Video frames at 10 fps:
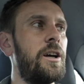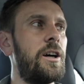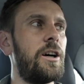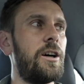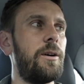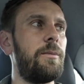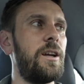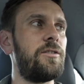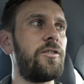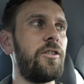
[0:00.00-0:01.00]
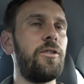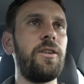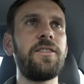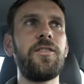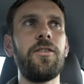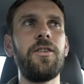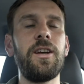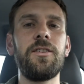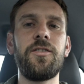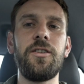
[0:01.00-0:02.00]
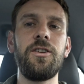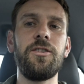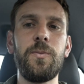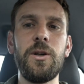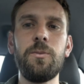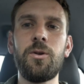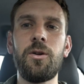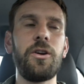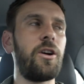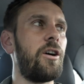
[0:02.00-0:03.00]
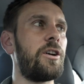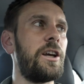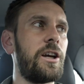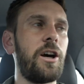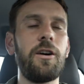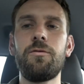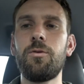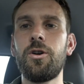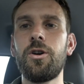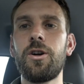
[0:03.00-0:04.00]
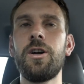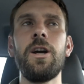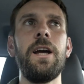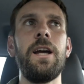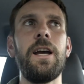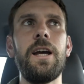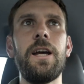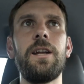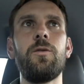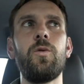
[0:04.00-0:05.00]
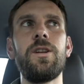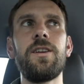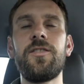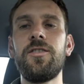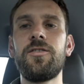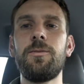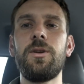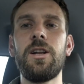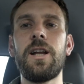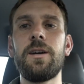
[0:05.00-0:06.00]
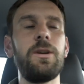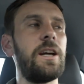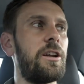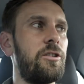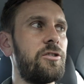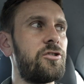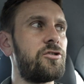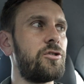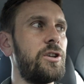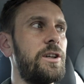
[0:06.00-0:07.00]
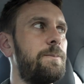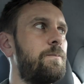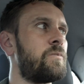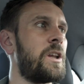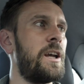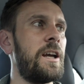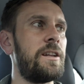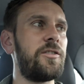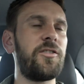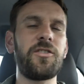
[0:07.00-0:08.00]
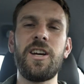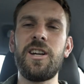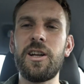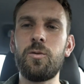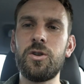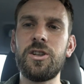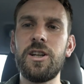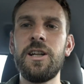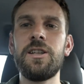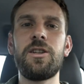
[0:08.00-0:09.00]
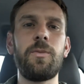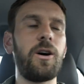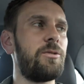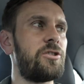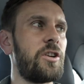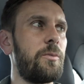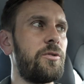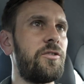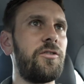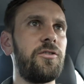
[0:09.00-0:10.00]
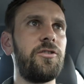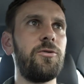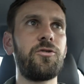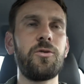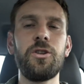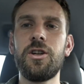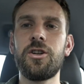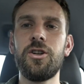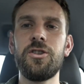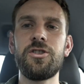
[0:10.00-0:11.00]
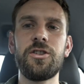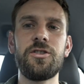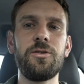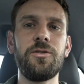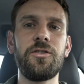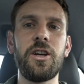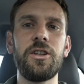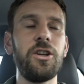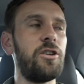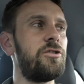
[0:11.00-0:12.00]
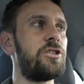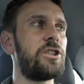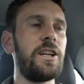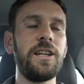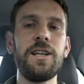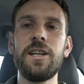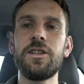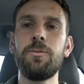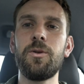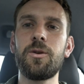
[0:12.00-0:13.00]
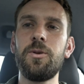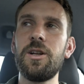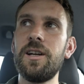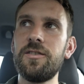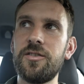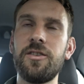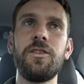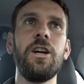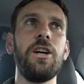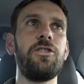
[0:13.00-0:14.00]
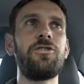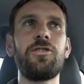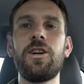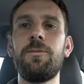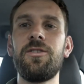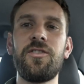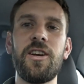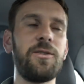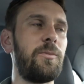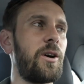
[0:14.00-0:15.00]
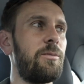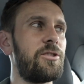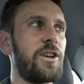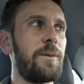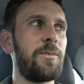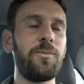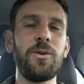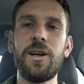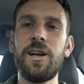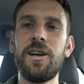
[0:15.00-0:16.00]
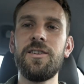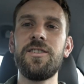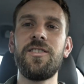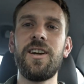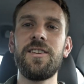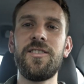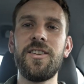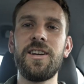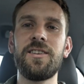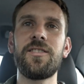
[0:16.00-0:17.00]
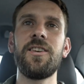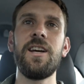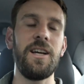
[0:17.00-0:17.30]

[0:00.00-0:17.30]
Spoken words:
And so that's the thing, is that these people, they're all getting off work, and when they see somebody like me out on the street, and this is kind of like what the lady at the barbershop she was really encouraging. She was like, you know, you should get a gig at the book place, and you should come inside the barbershop and play, all these nice things.